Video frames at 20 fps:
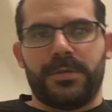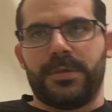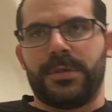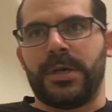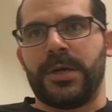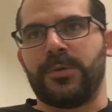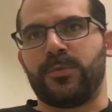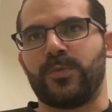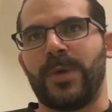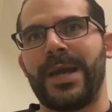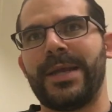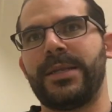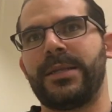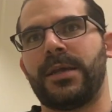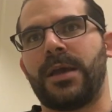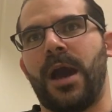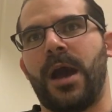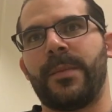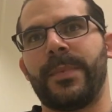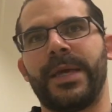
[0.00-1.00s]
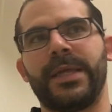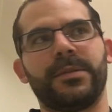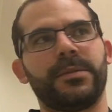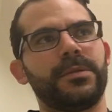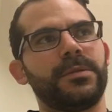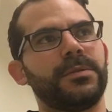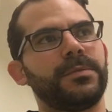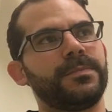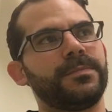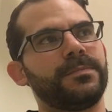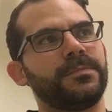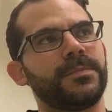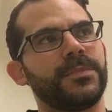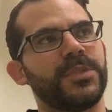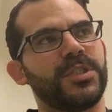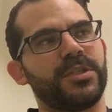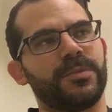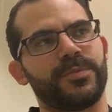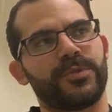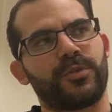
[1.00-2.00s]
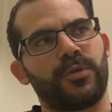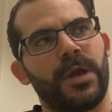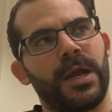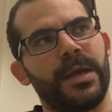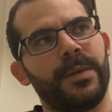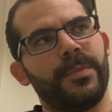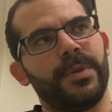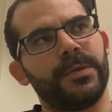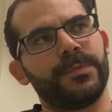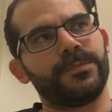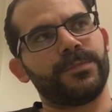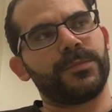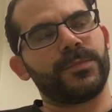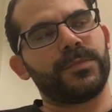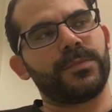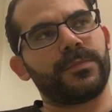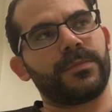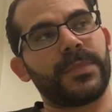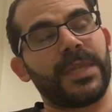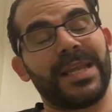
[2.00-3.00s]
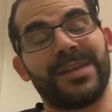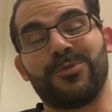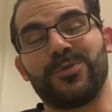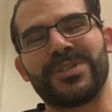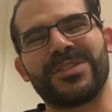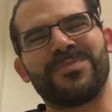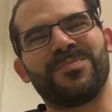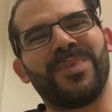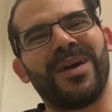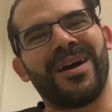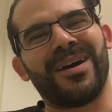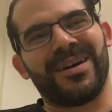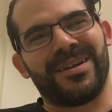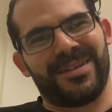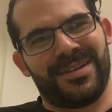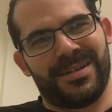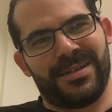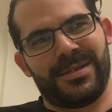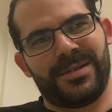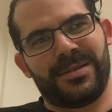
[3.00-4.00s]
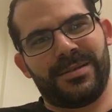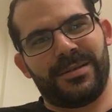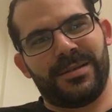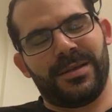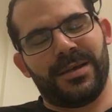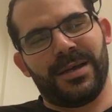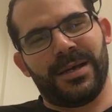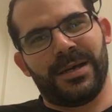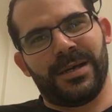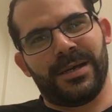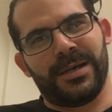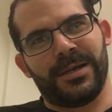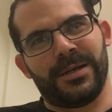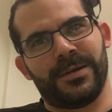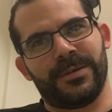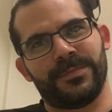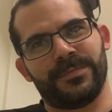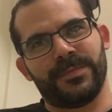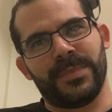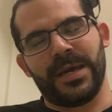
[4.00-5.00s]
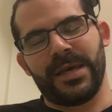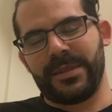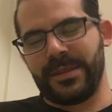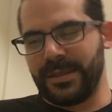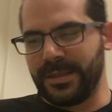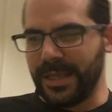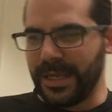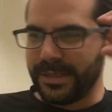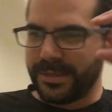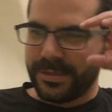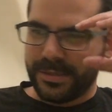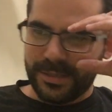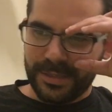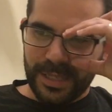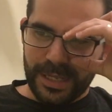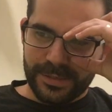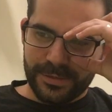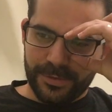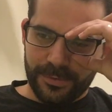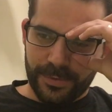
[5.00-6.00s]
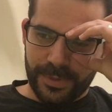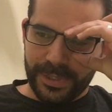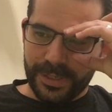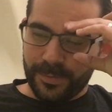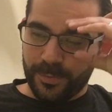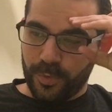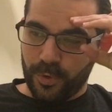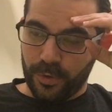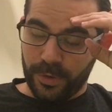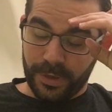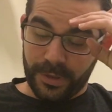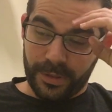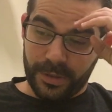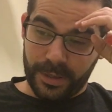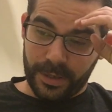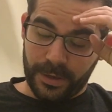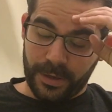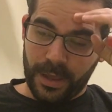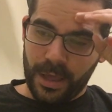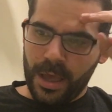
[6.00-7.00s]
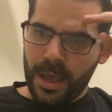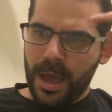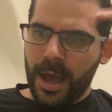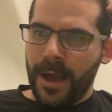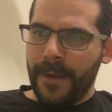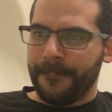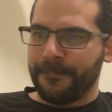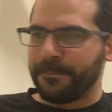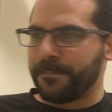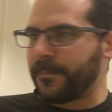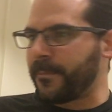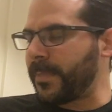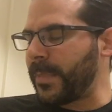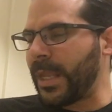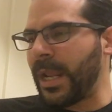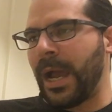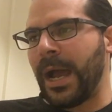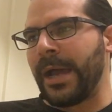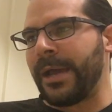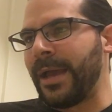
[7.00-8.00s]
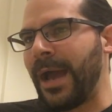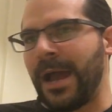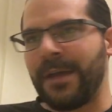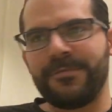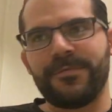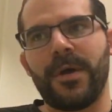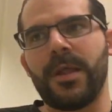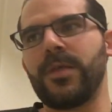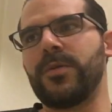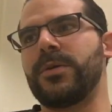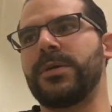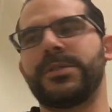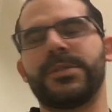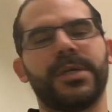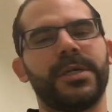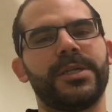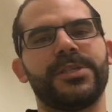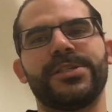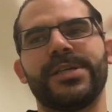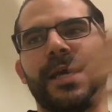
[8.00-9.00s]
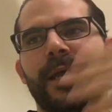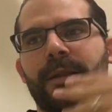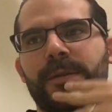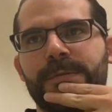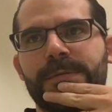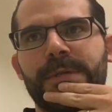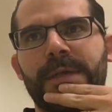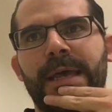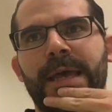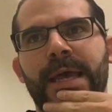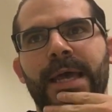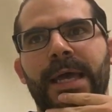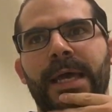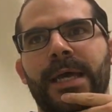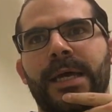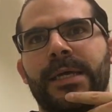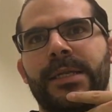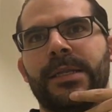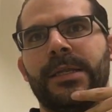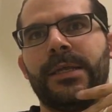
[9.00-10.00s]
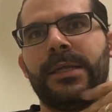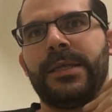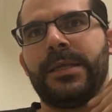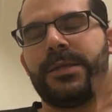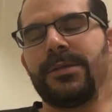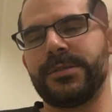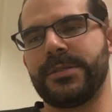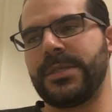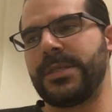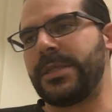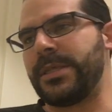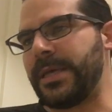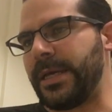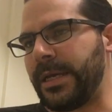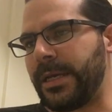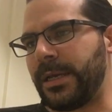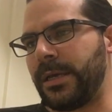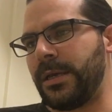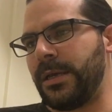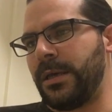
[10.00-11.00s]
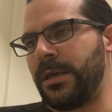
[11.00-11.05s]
Write, comment, subscribe, and respond. I think that's a really important thing. I follow a ton of channels, and here's the thing.